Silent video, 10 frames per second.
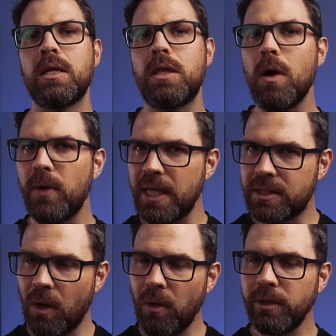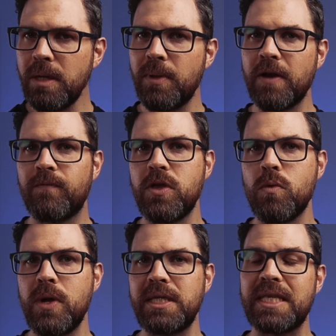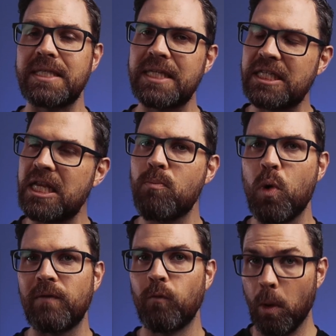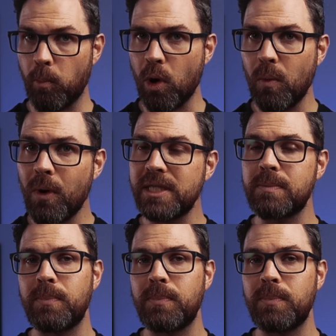though it's only been a few weeks that 16.4.1's